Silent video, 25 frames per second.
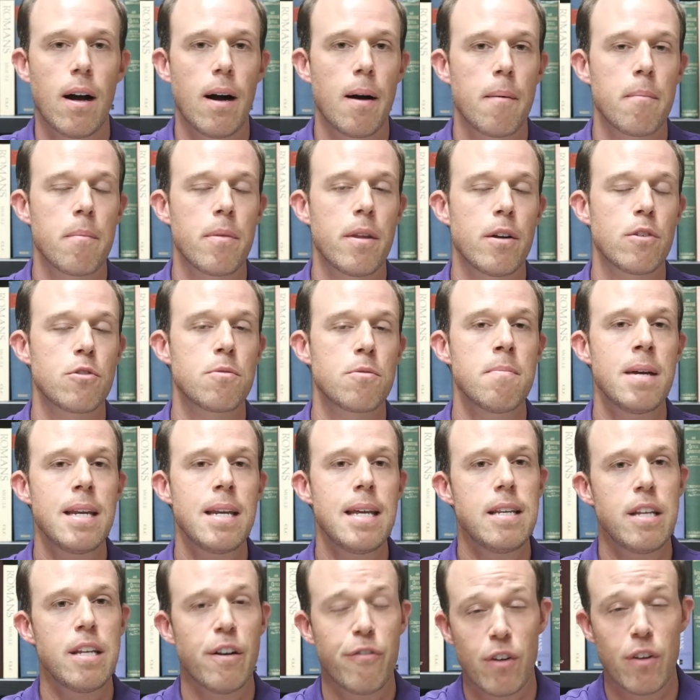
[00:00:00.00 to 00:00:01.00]
There's
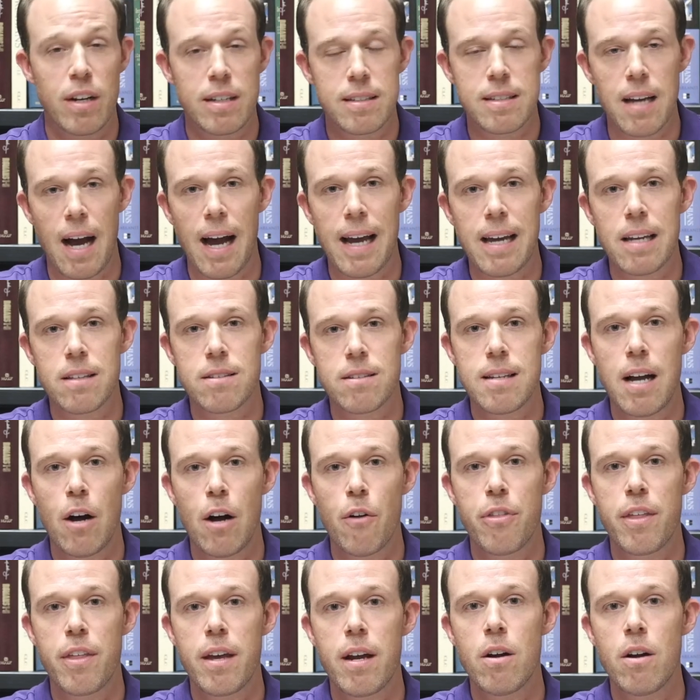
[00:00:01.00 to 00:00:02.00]
many different diets
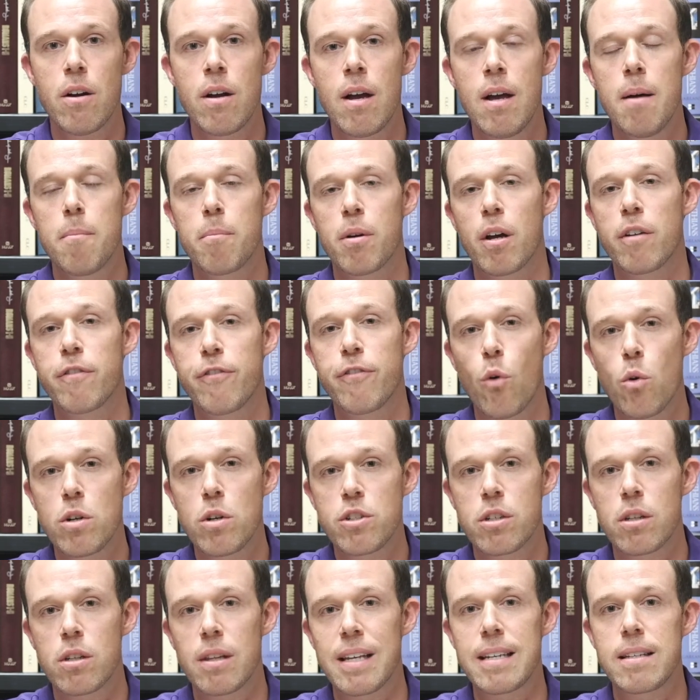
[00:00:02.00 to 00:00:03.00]
out there, but
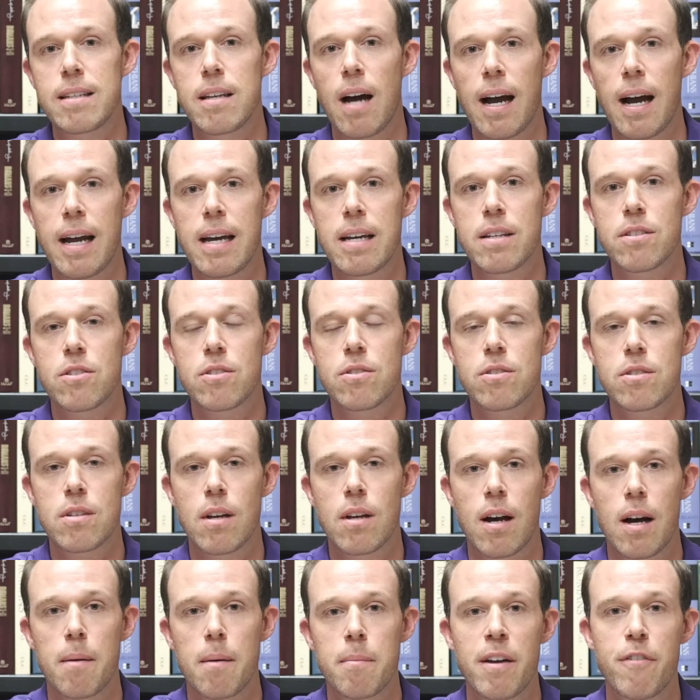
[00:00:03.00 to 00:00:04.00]
unfortunately diets
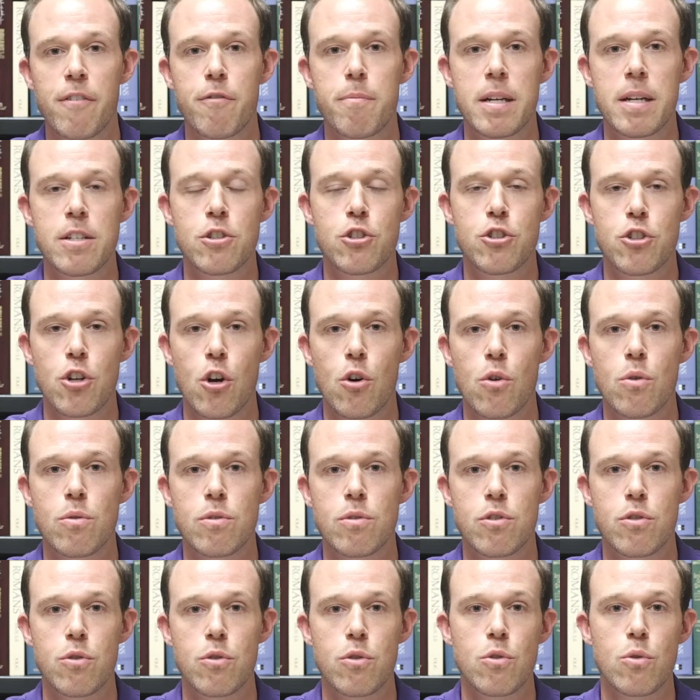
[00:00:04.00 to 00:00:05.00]
have been
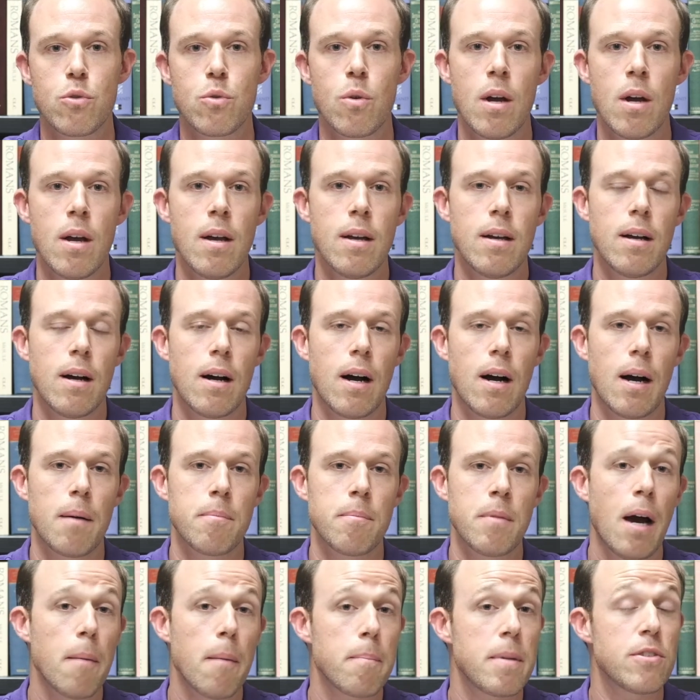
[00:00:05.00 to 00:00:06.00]
shown to
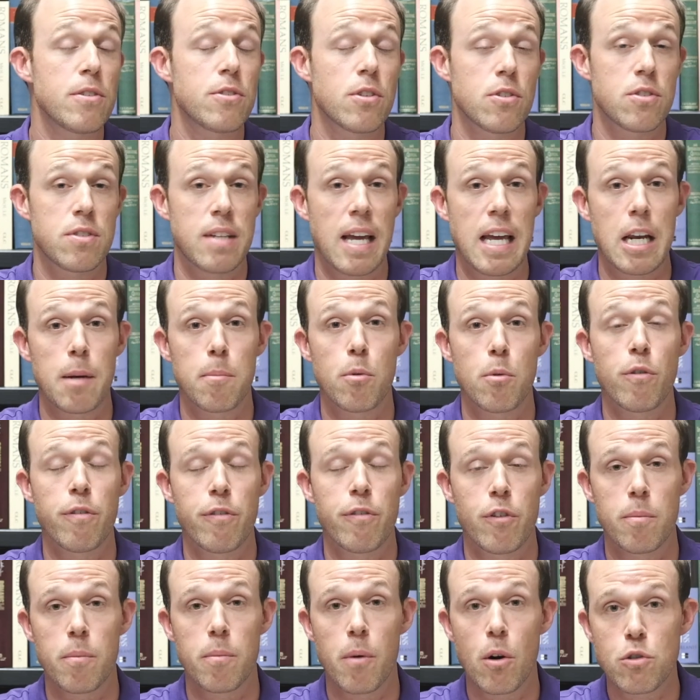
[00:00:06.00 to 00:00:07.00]
not be sustainable
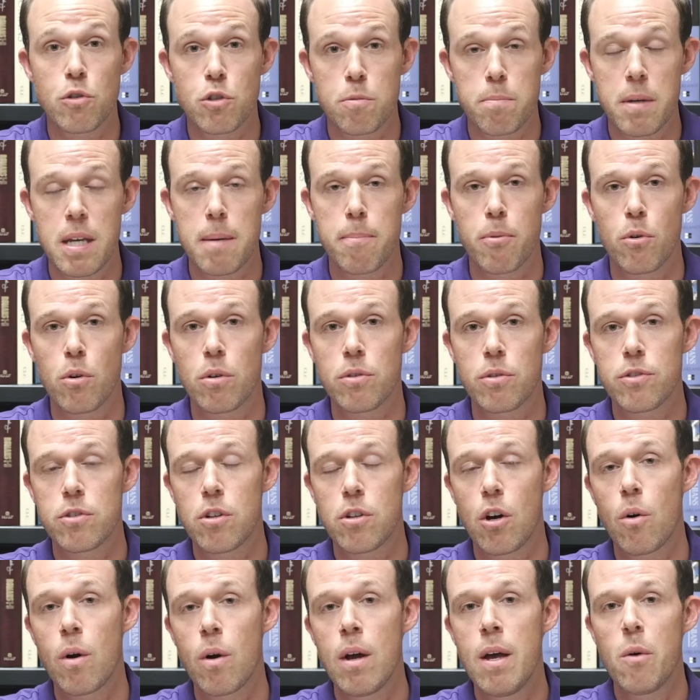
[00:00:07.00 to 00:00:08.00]
for most people.
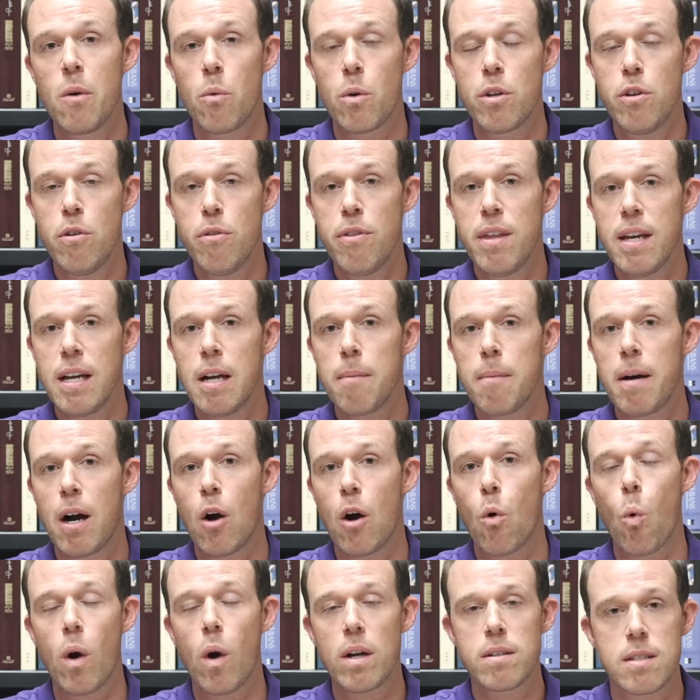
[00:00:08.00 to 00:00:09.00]
So when you think
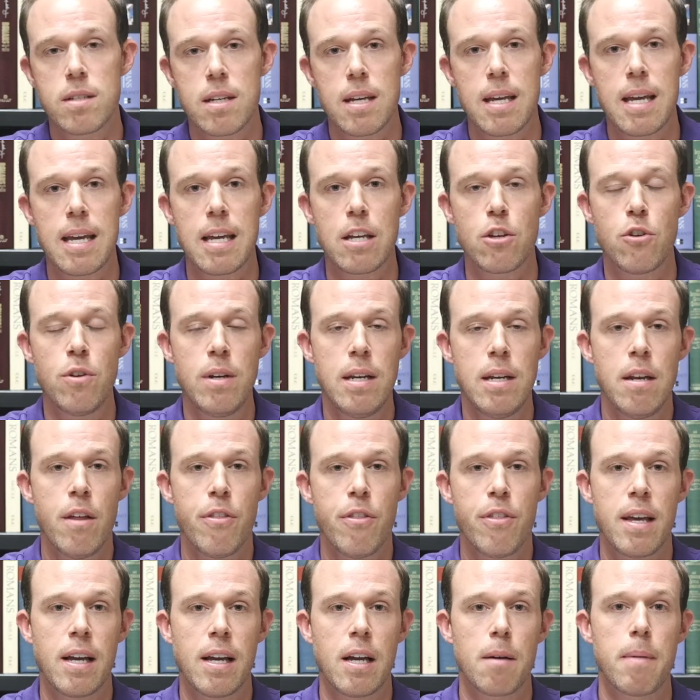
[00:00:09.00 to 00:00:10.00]
about what to eat, you need
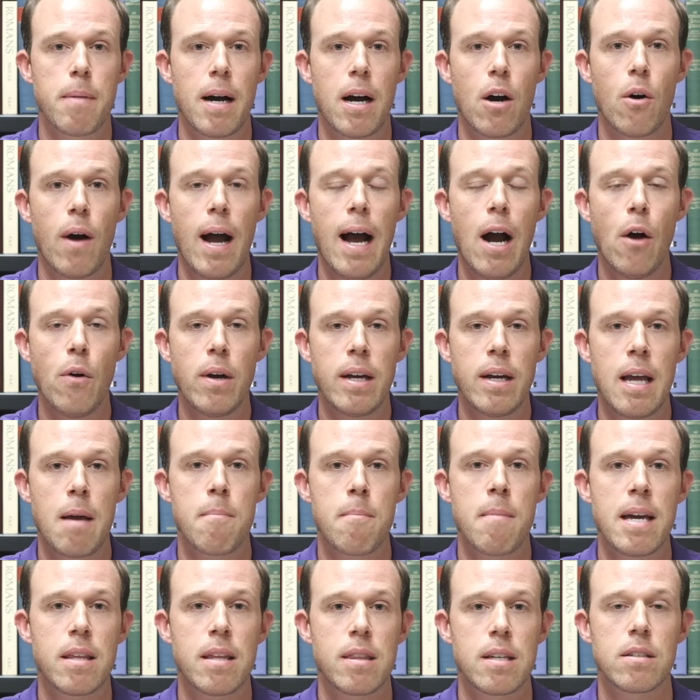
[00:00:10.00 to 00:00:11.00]
to think about how can I
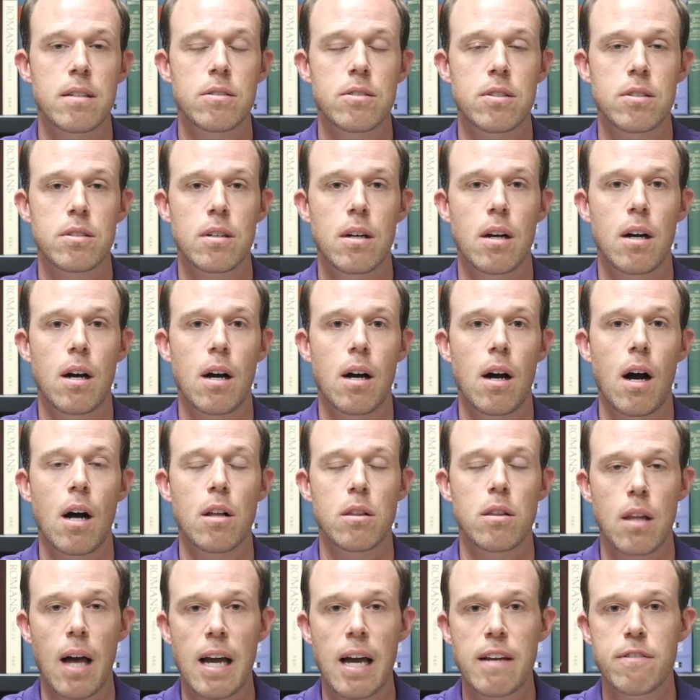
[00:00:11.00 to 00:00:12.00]
make this
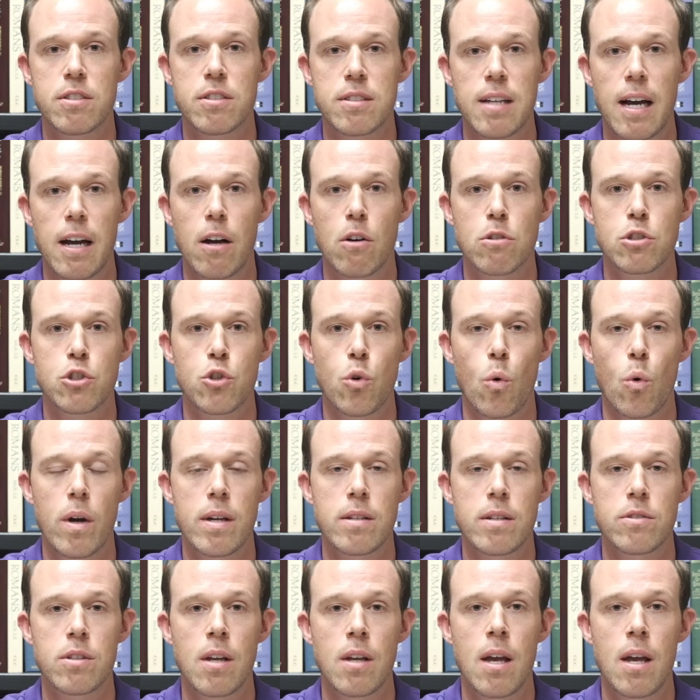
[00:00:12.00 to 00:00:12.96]
a lifestyle choice,